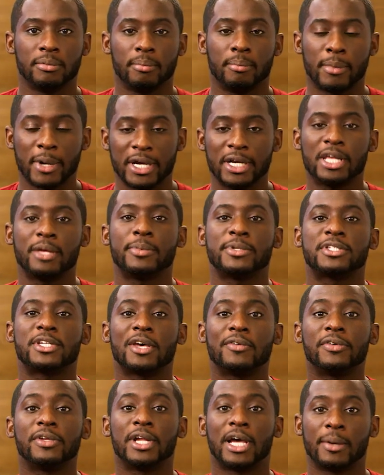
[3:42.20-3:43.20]
My name is
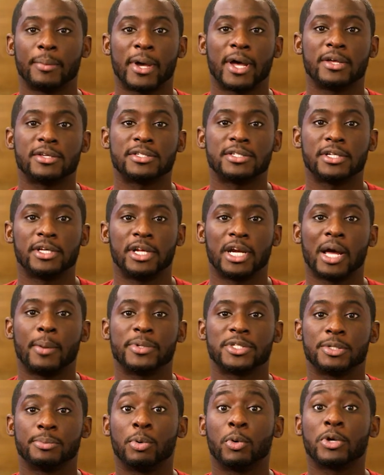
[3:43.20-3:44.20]
Kevin Limehouse, and
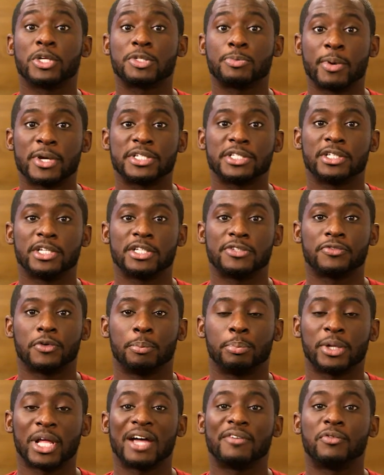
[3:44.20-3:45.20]
I'm a support specialist
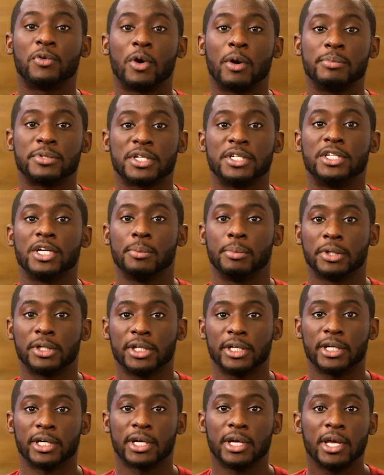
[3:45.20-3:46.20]
for platforms in
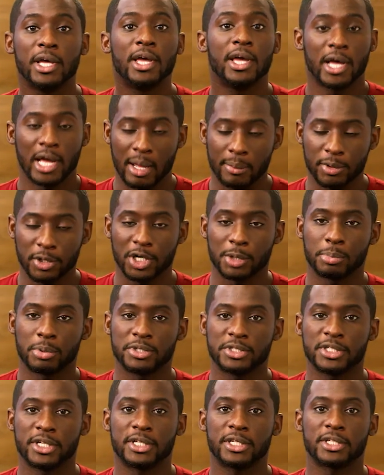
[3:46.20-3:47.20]
DoubleClick. I'm going to
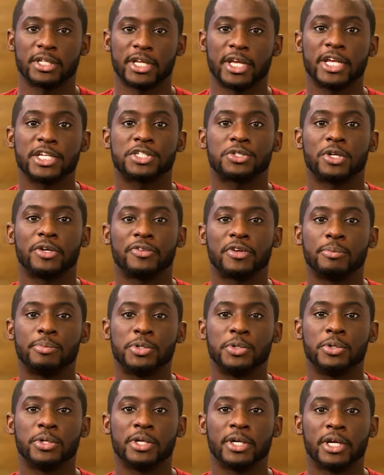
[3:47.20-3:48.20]
present the history of
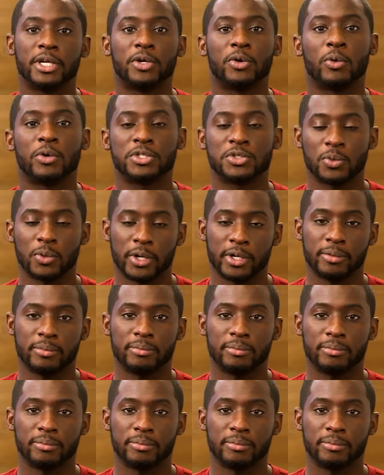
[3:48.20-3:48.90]
computing in Course 1.